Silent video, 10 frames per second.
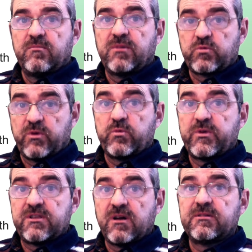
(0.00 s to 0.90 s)
but when
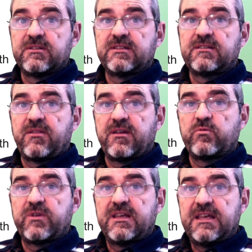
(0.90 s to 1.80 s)
we double it,
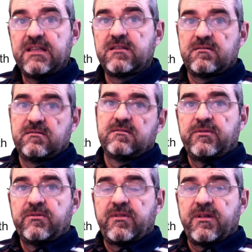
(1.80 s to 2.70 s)
then we hit
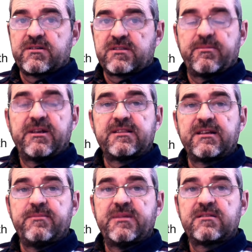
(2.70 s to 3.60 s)
the stability
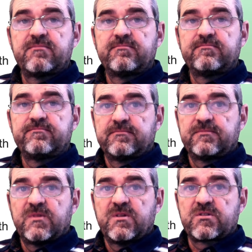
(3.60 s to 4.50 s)
limit,
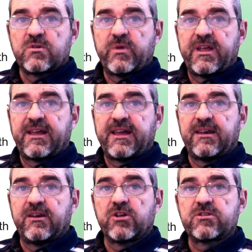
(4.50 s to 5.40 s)
so we
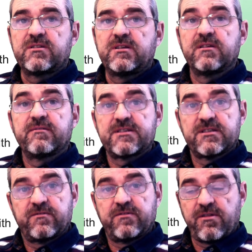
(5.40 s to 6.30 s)
cannot increase
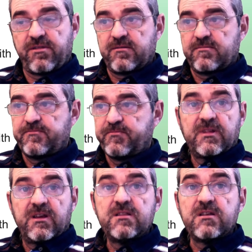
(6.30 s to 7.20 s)
it further.
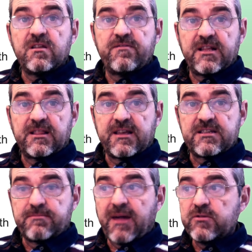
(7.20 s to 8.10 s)
Indeed, if delta
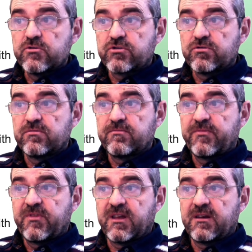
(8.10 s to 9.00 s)
is -2,
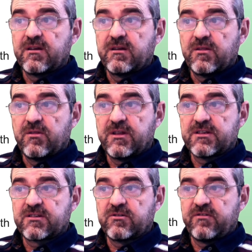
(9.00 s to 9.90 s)
then
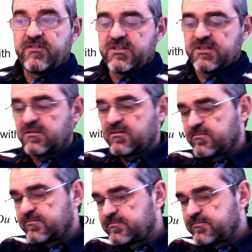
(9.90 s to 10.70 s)
this coefficient